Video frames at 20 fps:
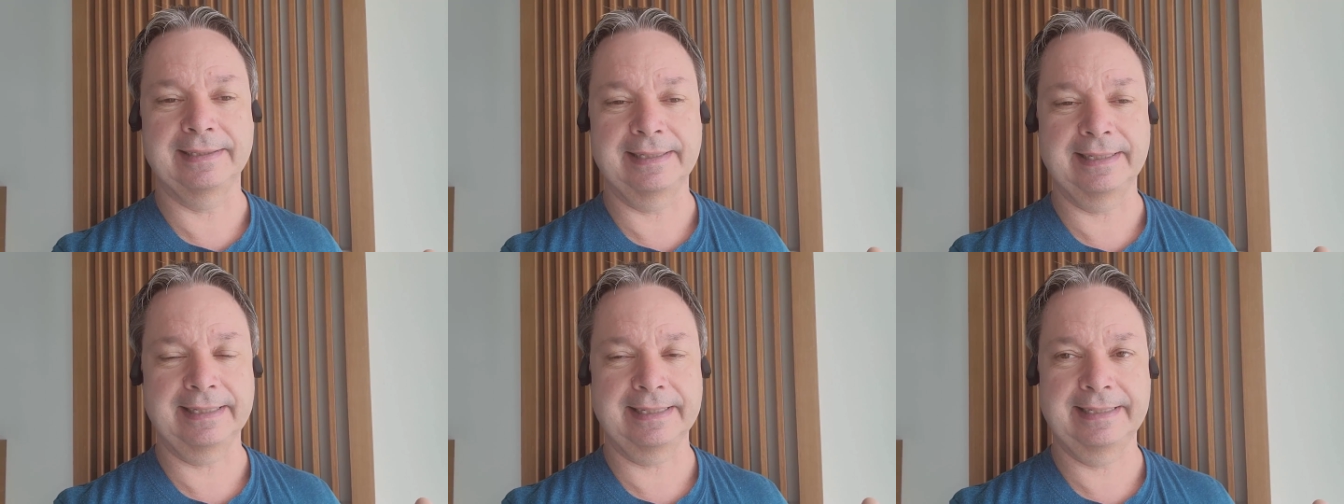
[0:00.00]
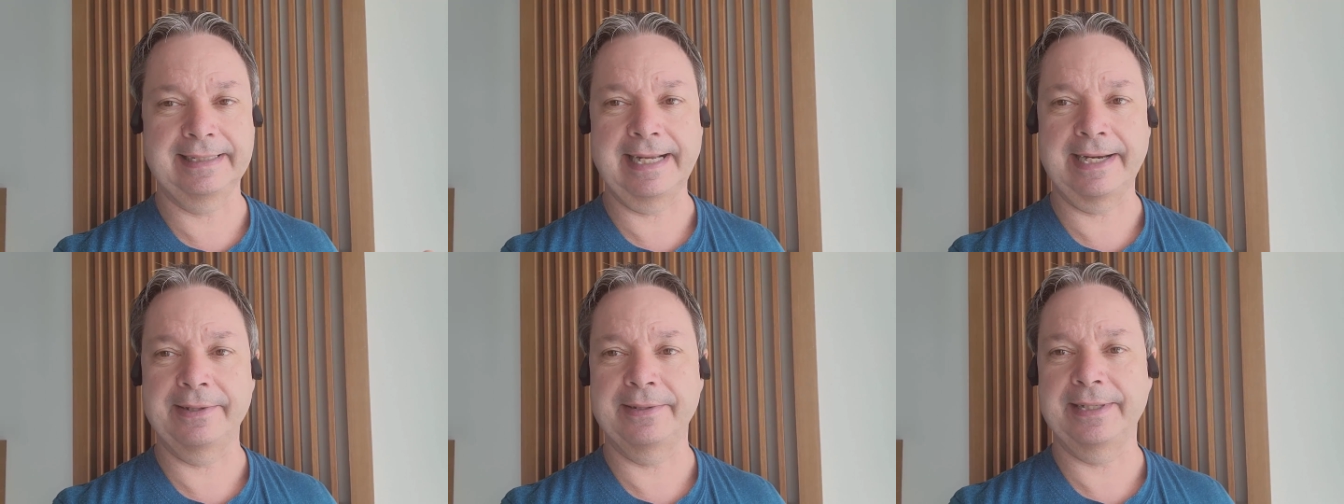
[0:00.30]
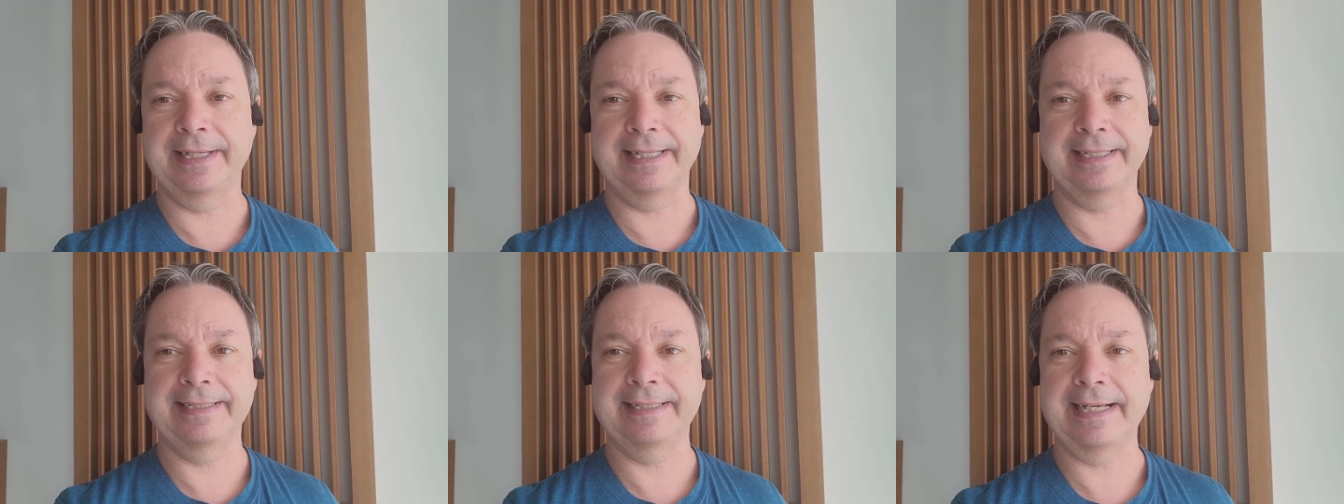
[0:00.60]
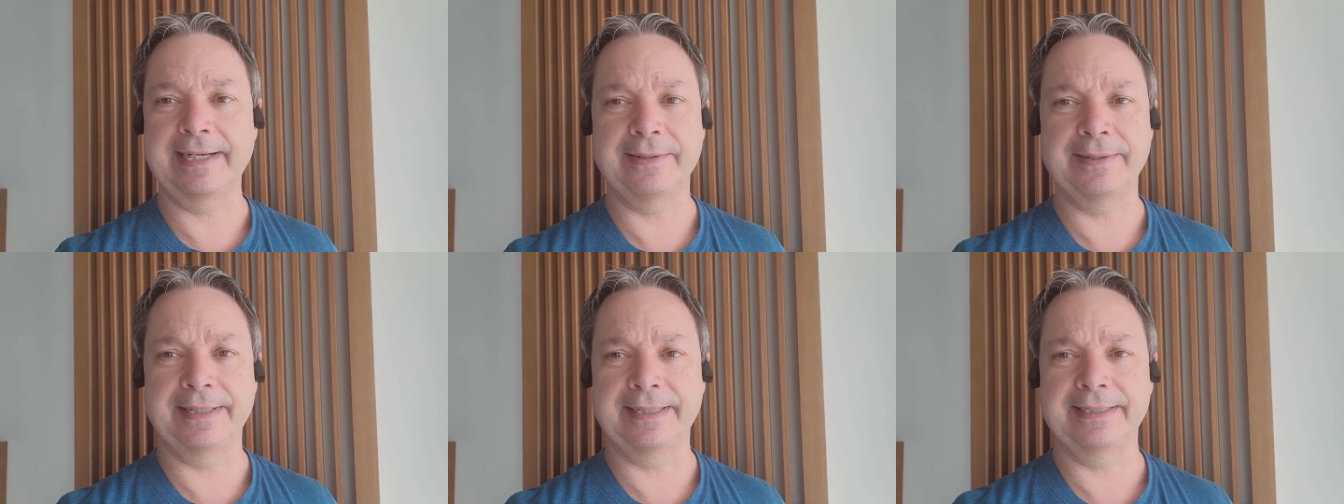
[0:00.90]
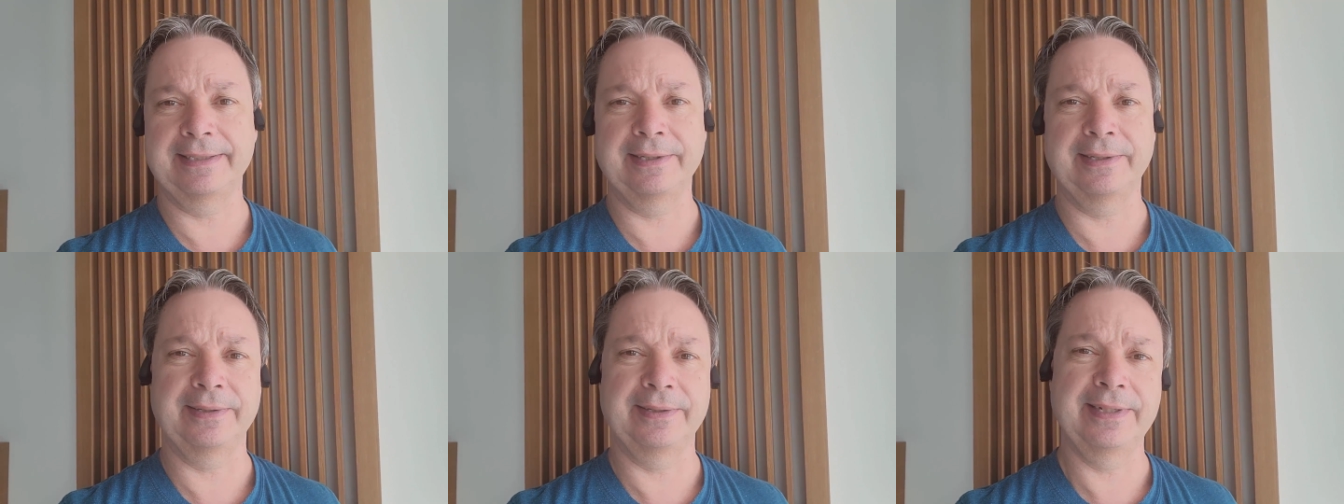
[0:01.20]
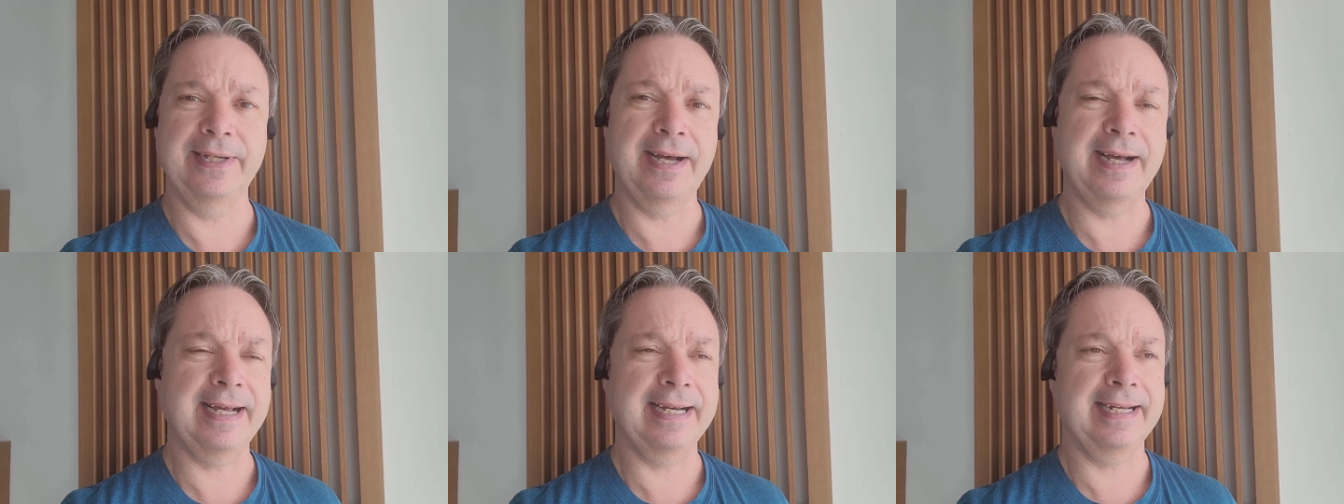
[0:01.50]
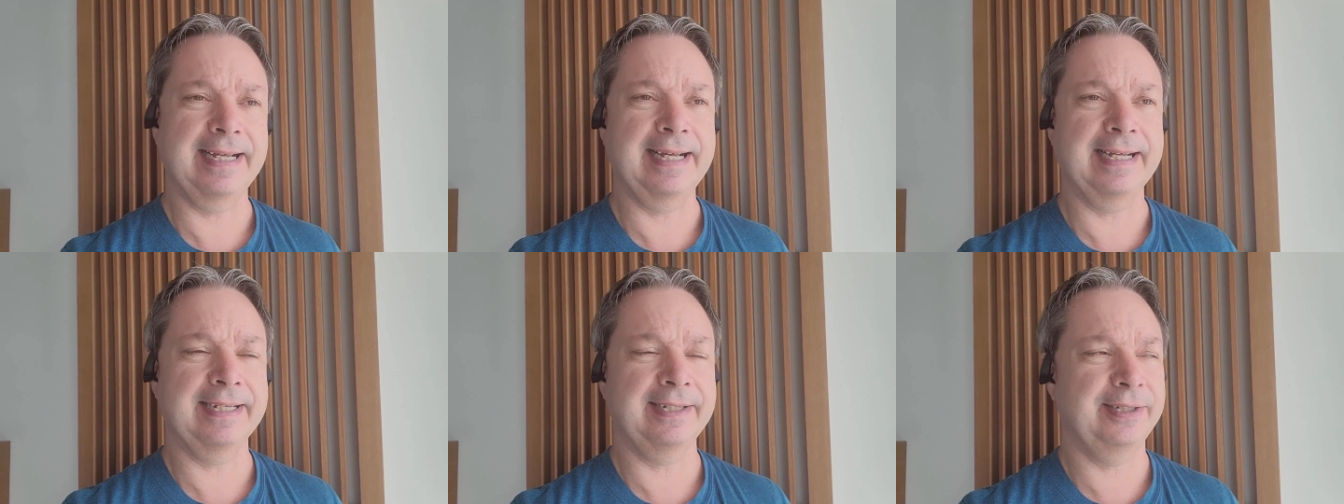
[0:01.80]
etc., etc. So not a